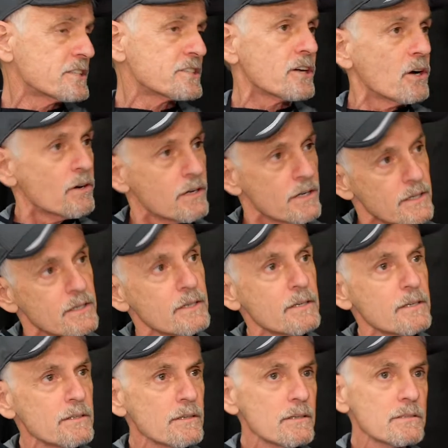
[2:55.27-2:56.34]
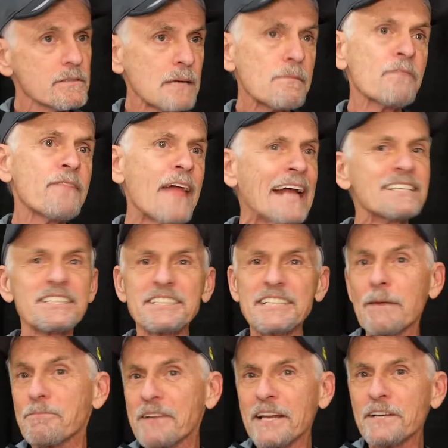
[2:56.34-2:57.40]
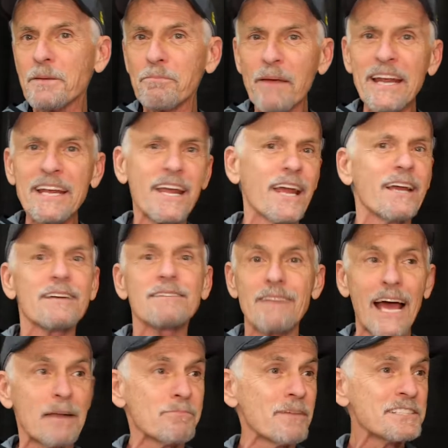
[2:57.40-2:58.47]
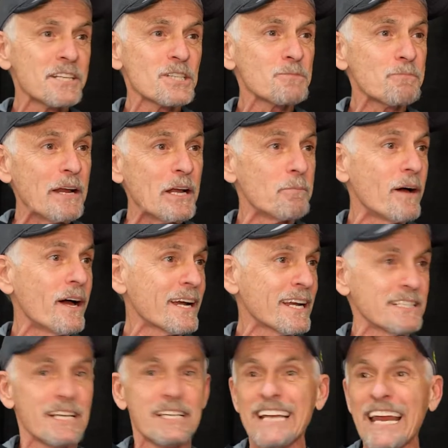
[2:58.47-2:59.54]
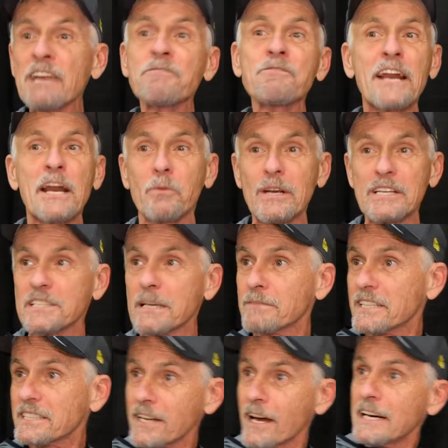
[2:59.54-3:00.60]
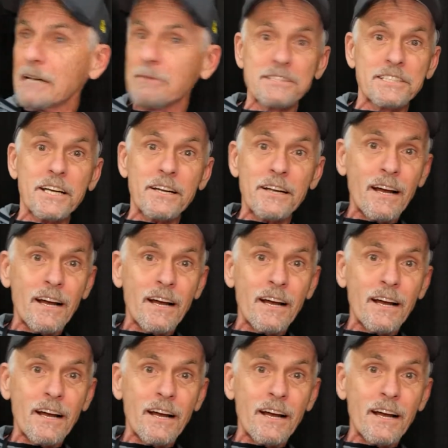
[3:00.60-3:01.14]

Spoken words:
So some of that seeped into Pinky, and Mr. Spielberg, in his infinite wisdom, decided it was a good